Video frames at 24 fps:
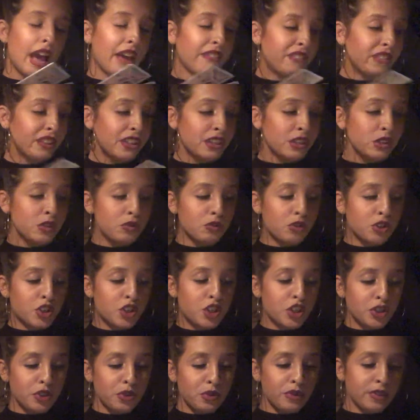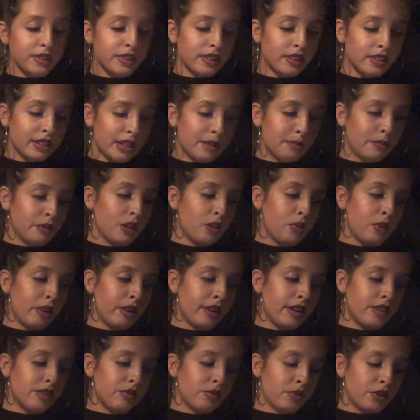I feel like you choose a Libra,
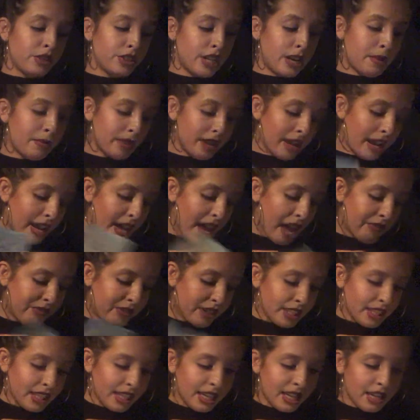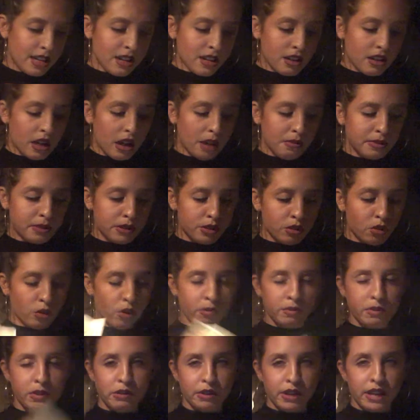Aquarius, or Gemini. I feel like the King of Cups, the
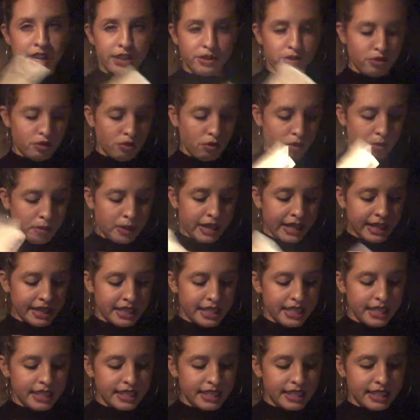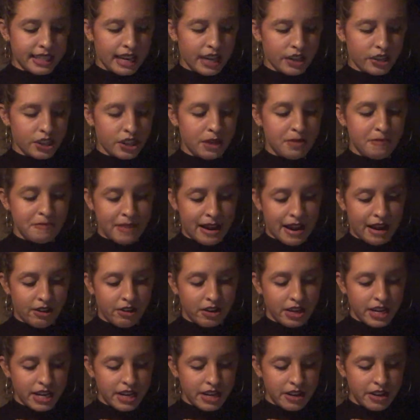Scorpio, Cancer, or Pisces is actually
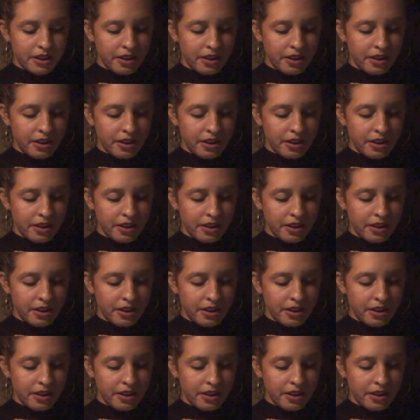married.